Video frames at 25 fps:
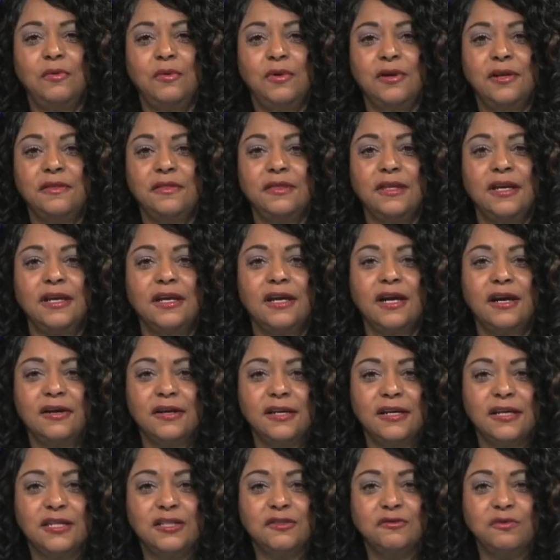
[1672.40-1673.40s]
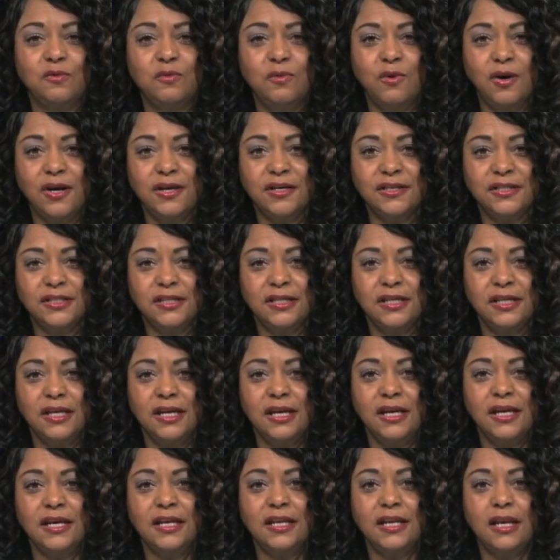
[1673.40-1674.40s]
want to thank our guests for watching,
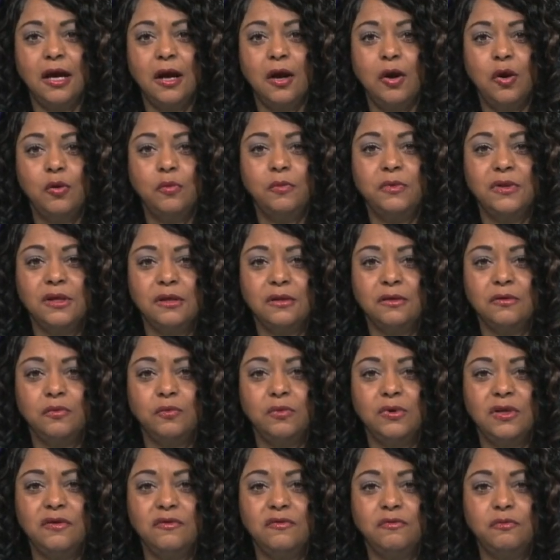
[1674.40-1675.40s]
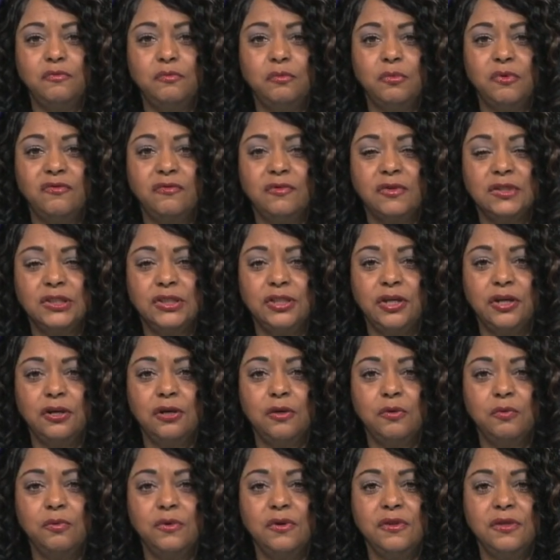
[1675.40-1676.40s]
and I hope that we've
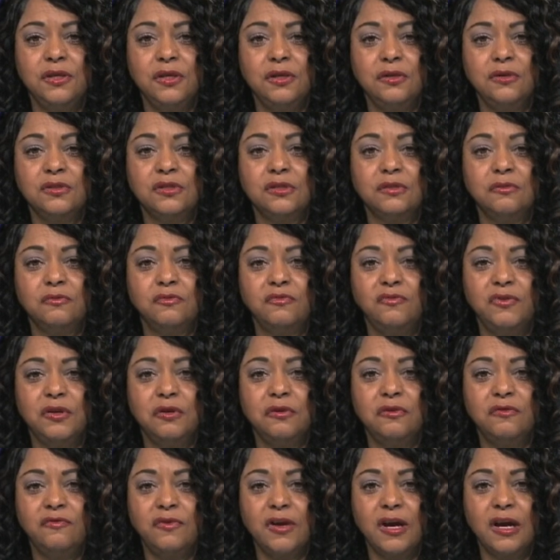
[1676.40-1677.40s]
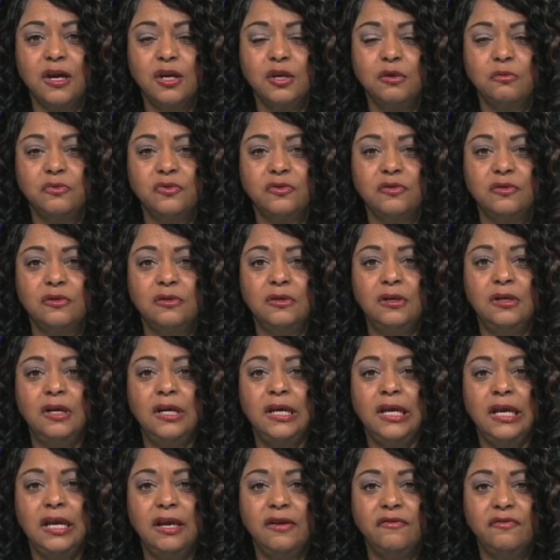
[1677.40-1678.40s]
shared with you some very valuable
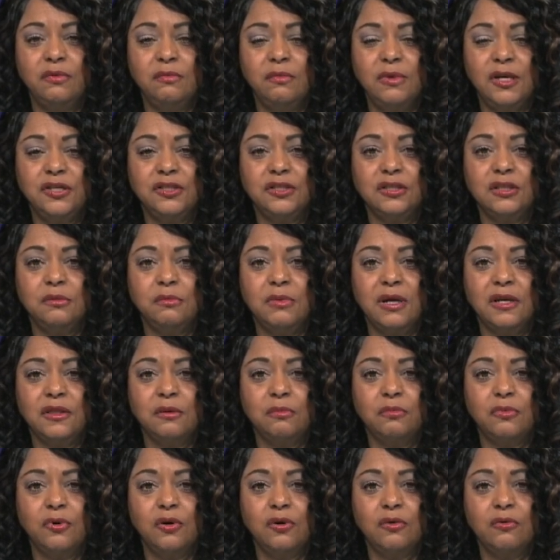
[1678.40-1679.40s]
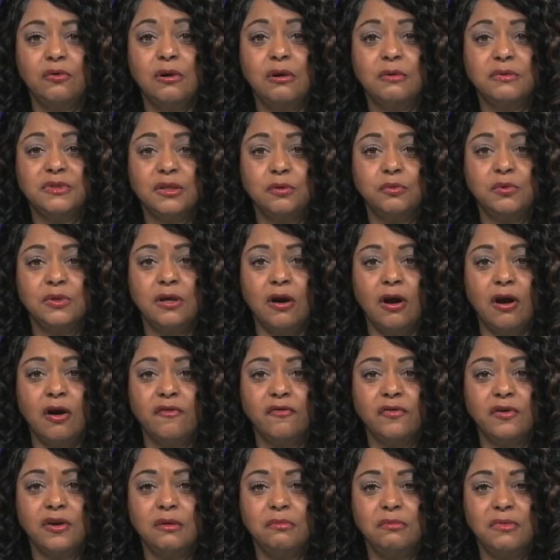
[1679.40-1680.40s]
information about the programs that we
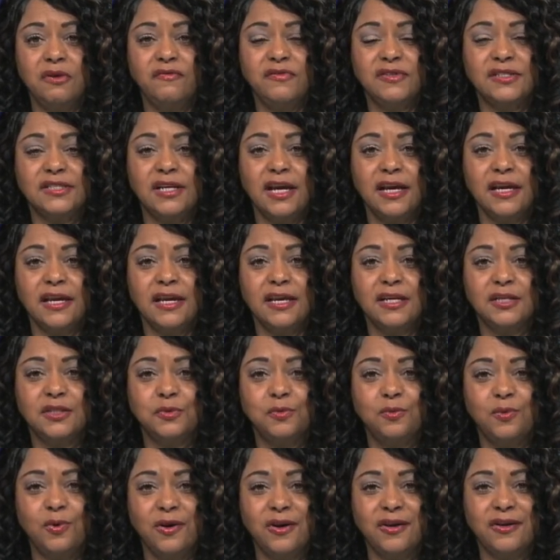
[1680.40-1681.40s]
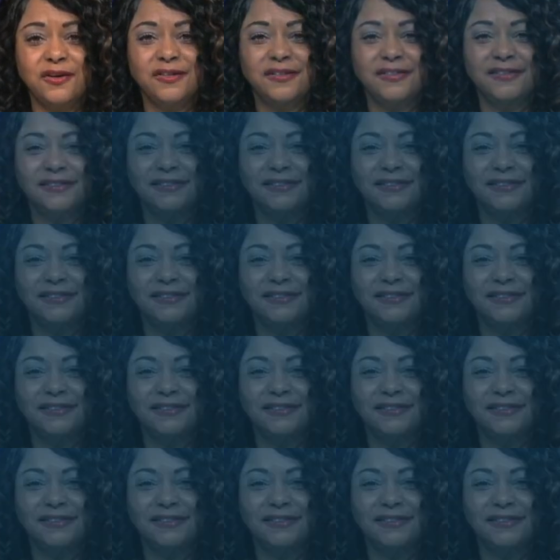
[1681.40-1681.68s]
offer at Memphis Light, Gas, and Water.